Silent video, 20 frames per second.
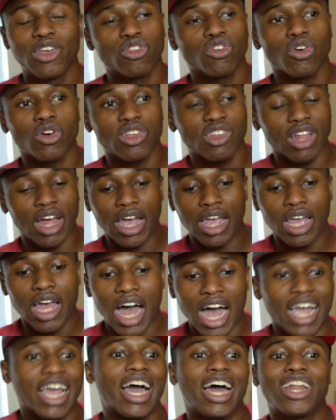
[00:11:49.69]
So it's like,
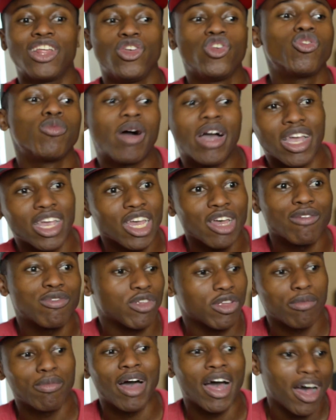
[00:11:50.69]
I gotta use my
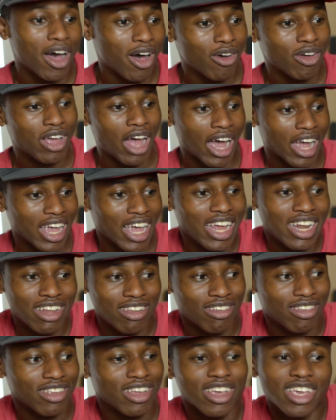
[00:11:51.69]
gift somehow. I can't
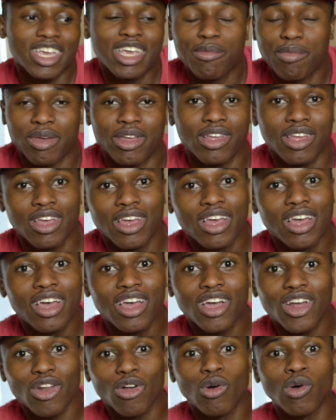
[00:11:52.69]
just keep it
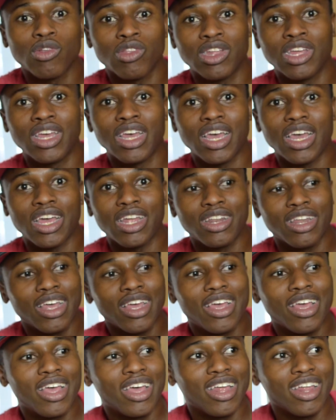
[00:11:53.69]
closed in.
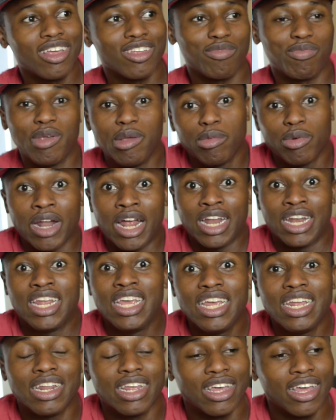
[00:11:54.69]
There's people that
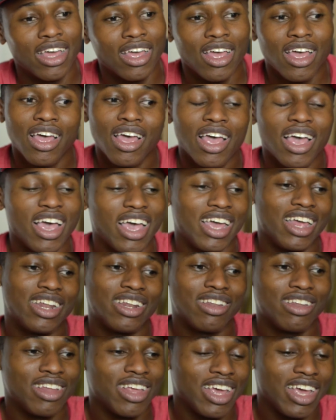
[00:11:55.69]
need it.
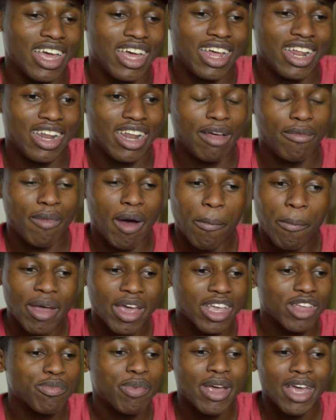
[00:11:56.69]
And my
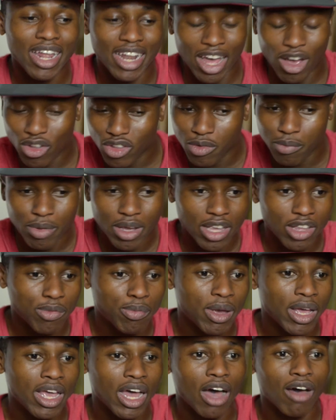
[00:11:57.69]
biggest payout, that was the
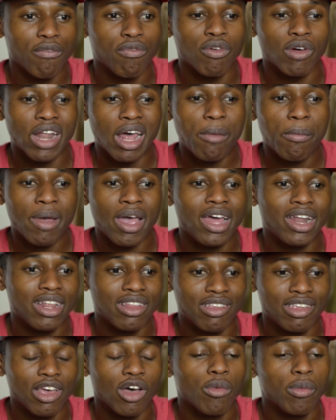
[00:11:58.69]
biggest payout for that man
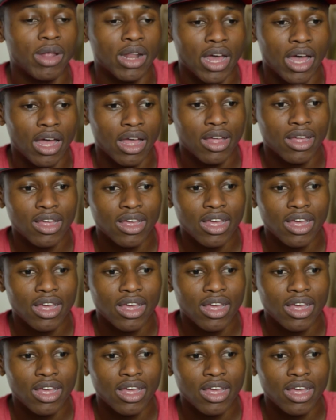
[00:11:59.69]
to tell me that.